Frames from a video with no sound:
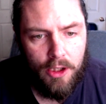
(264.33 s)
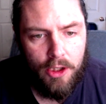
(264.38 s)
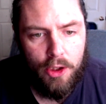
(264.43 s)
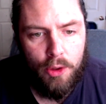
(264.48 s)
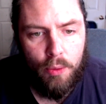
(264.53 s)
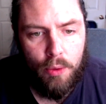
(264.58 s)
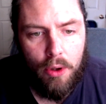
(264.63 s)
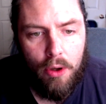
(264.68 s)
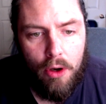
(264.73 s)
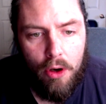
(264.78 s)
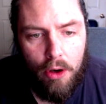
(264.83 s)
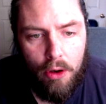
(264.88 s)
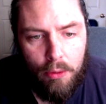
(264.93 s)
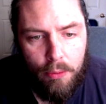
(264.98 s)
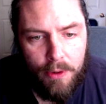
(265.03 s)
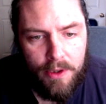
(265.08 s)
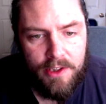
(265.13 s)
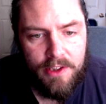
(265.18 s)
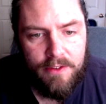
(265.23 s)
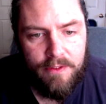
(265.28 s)
you will
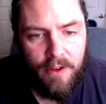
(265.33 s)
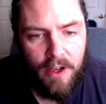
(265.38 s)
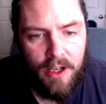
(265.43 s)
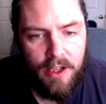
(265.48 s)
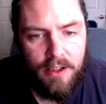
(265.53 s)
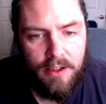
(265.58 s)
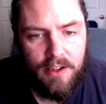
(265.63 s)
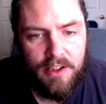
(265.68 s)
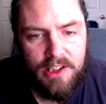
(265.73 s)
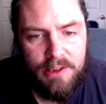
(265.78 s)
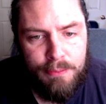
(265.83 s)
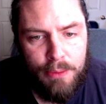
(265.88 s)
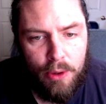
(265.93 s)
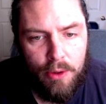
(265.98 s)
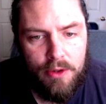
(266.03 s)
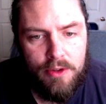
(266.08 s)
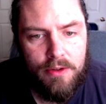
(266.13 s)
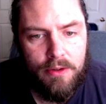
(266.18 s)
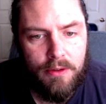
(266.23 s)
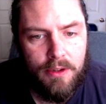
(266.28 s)
always find the
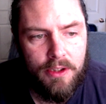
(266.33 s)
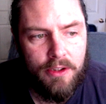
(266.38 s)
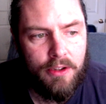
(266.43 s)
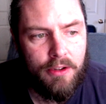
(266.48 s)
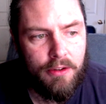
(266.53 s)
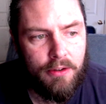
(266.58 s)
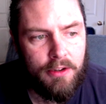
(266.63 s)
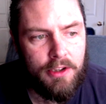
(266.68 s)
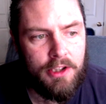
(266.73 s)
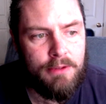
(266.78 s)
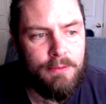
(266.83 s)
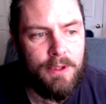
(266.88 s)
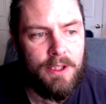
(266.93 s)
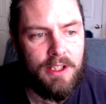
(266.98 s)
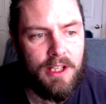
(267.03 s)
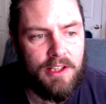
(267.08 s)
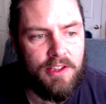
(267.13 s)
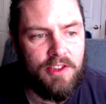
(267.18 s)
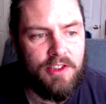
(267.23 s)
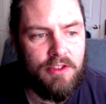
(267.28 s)
spiritual encouragement
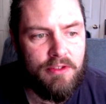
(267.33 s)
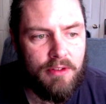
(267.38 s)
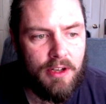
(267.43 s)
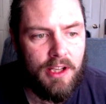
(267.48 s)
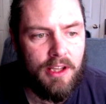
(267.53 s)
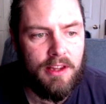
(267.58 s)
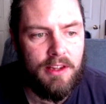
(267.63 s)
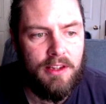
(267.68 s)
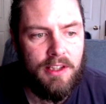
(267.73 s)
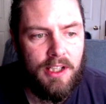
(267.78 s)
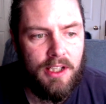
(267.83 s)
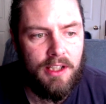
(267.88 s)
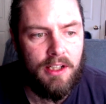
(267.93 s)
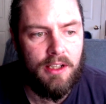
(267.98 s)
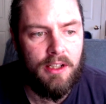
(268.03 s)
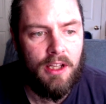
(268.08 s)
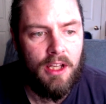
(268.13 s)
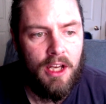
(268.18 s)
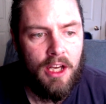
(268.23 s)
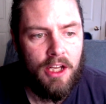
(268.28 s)
and strength needed
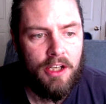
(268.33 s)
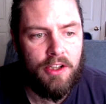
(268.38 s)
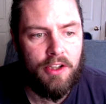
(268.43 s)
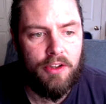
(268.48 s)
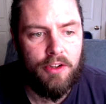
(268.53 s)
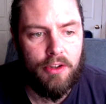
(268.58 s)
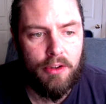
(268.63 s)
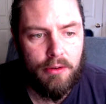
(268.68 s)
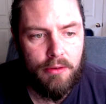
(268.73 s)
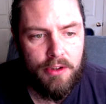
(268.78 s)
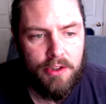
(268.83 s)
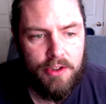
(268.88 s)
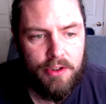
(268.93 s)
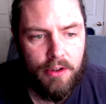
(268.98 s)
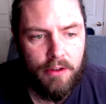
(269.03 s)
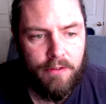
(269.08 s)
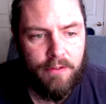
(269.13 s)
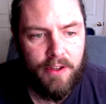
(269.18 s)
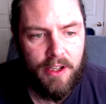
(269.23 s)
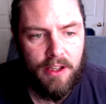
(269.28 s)
to nourish
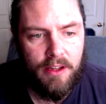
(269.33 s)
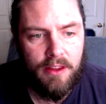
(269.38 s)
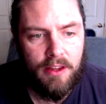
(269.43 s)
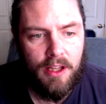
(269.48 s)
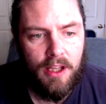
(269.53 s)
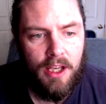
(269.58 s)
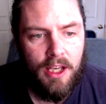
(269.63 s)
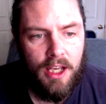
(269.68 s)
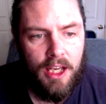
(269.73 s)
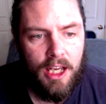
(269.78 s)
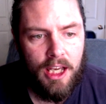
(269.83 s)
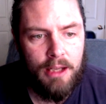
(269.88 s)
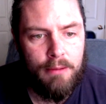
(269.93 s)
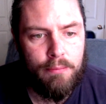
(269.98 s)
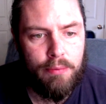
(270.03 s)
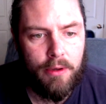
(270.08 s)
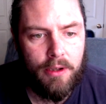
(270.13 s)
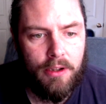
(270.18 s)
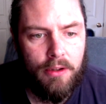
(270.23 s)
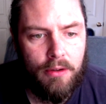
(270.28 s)
your faith and
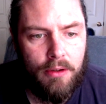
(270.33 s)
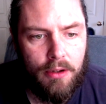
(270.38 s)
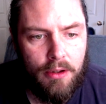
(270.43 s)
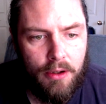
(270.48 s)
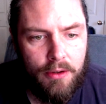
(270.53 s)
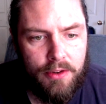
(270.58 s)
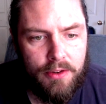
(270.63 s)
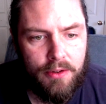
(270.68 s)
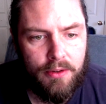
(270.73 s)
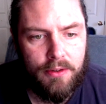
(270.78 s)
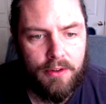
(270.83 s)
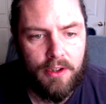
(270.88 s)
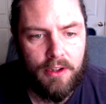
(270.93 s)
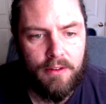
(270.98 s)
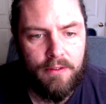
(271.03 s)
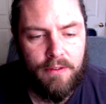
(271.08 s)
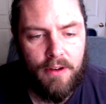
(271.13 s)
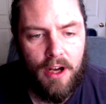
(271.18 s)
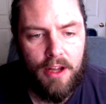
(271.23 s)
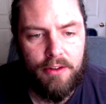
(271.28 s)
bring you closer to the
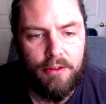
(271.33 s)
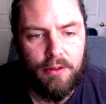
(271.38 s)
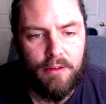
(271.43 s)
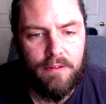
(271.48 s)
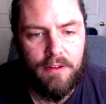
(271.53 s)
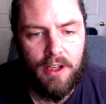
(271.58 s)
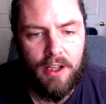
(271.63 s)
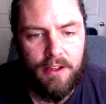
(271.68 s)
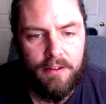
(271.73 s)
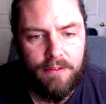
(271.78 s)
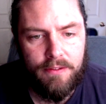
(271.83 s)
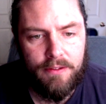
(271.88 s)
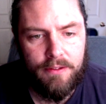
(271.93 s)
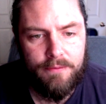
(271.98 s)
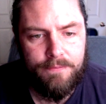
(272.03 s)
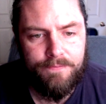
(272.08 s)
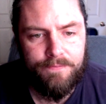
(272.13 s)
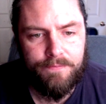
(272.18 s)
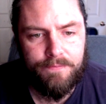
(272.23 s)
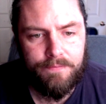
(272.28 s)
Father of life.
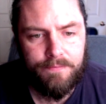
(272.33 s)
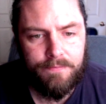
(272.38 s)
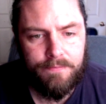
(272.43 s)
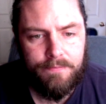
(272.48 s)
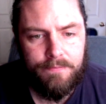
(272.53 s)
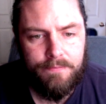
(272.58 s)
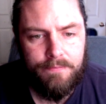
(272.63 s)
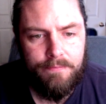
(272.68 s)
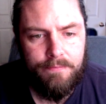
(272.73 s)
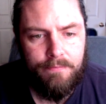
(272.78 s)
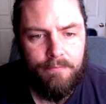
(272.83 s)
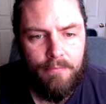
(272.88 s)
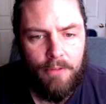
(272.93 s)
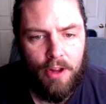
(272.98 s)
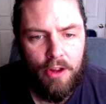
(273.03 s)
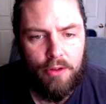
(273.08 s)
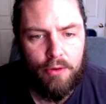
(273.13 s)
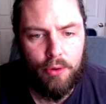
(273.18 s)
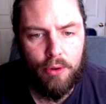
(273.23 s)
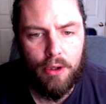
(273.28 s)

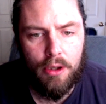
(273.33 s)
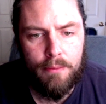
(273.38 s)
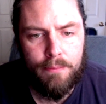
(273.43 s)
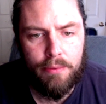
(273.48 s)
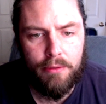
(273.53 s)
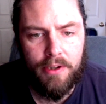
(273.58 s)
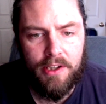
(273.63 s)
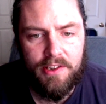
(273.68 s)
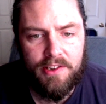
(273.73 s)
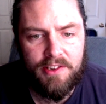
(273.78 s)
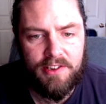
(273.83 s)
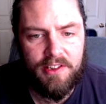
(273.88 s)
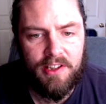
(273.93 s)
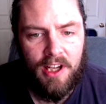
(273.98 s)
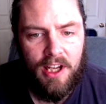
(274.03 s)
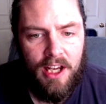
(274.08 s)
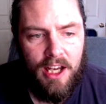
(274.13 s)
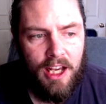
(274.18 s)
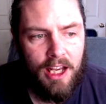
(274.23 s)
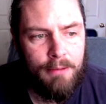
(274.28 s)
Through her priests
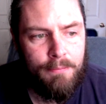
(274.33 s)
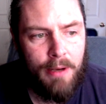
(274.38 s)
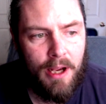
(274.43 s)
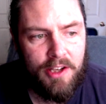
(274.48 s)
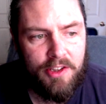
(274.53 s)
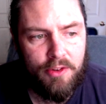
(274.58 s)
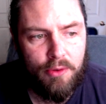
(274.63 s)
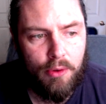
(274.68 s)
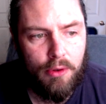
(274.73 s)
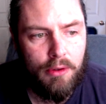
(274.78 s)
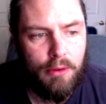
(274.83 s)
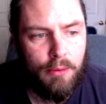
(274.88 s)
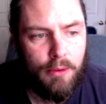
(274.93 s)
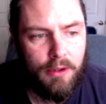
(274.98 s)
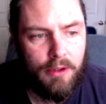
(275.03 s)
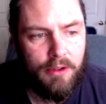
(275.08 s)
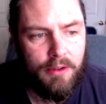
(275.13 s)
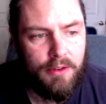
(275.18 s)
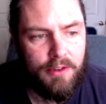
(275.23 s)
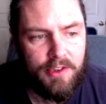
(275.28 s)
and pastoral
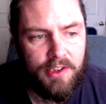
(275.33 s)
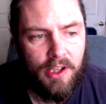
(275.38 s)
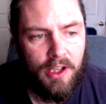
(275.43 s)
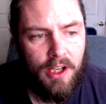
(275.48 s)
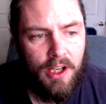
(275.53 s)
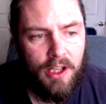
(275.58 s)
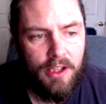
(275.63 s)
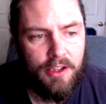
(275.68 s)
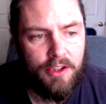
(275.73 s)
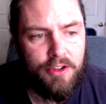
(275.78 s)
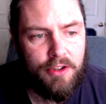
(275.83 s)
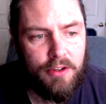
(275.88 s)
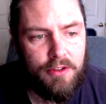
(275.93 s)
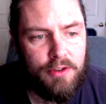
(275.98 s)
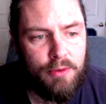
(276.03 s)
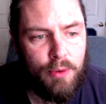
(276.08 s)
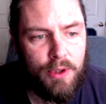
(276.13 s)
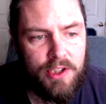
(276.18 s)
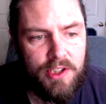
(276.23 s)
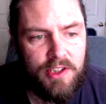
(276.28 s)
workers, the Church
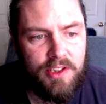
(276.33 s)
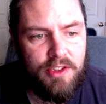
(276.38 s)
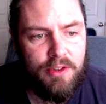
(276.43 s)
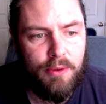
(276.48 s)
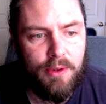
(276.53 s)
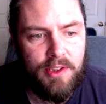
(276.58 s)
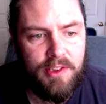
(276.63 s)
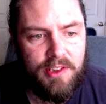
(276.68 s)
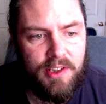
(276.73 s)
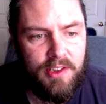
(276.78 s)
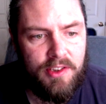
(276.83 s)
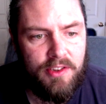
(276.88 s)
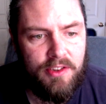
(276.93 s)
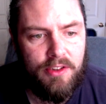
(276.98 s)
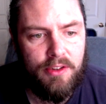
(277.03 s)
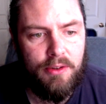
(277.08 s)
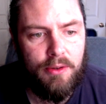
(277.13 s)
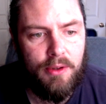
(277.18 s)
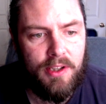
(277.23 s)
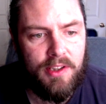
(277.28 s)
wishes to assist
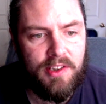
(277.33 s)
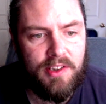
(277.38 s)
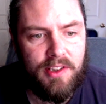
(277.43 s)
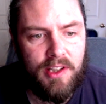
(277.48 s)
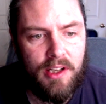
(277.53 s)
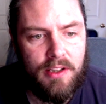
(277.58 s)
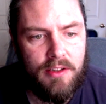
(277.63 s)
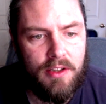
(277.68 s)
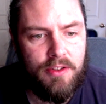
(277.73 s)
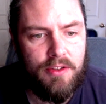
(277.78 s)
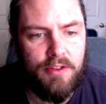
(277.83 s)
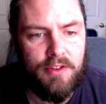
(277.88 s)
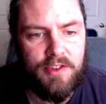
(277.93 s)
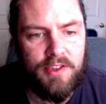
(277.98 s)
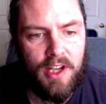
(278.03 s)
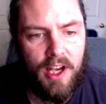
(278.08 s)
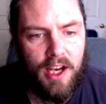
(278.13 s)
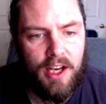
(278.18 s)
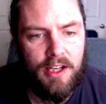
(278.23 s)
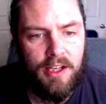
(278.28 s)
you and stand at your
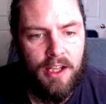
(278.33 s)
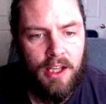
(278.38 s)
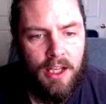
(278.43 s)
side,